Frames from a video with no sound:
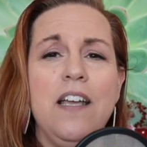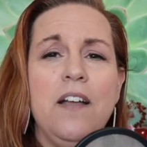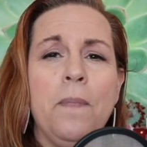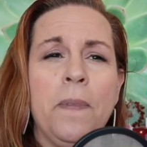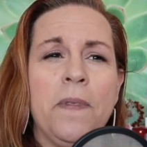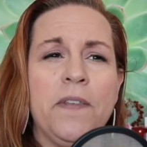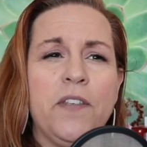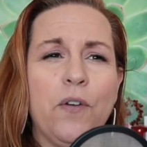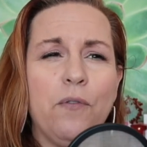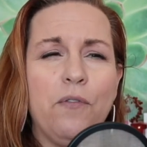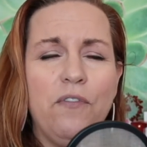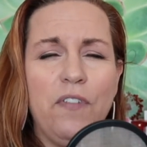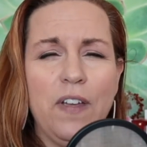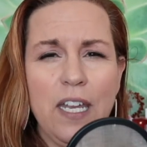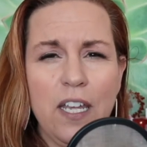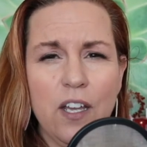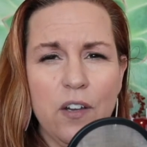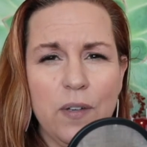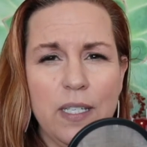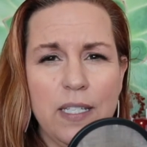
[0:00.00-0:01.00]
So
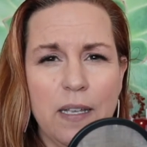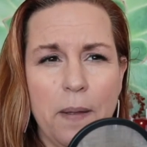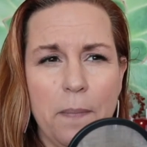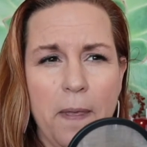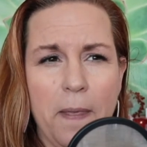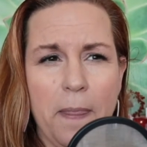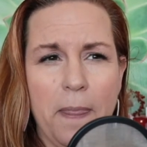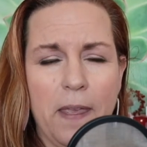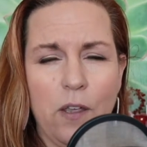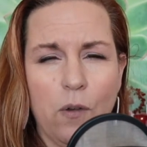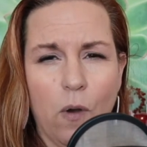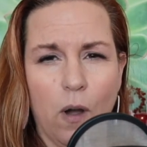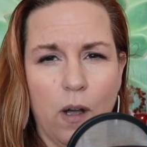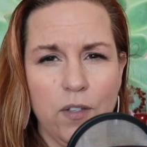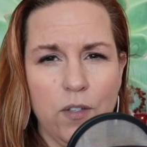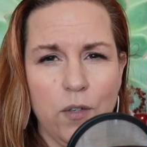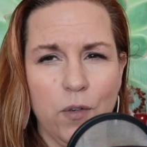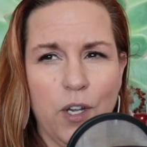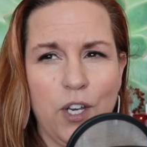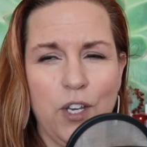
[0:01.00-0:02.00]
video is something that you
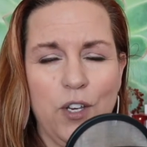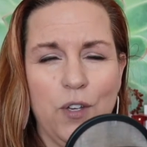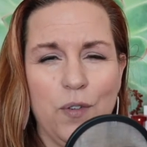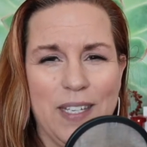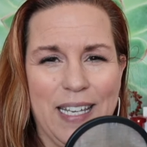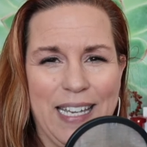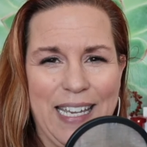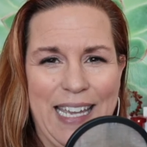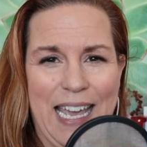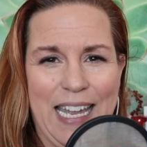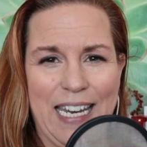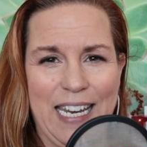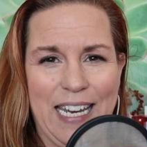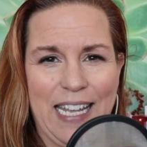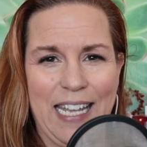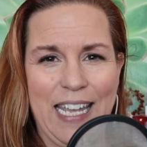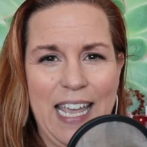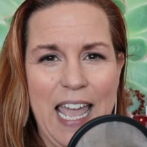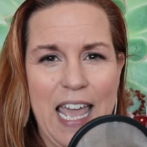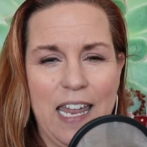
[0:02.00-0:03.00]
also can use again and
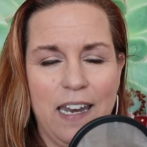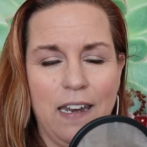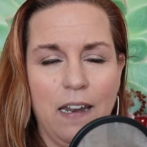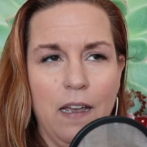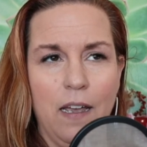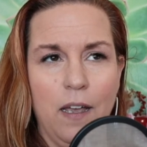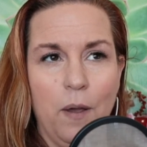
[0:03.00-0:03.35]
again.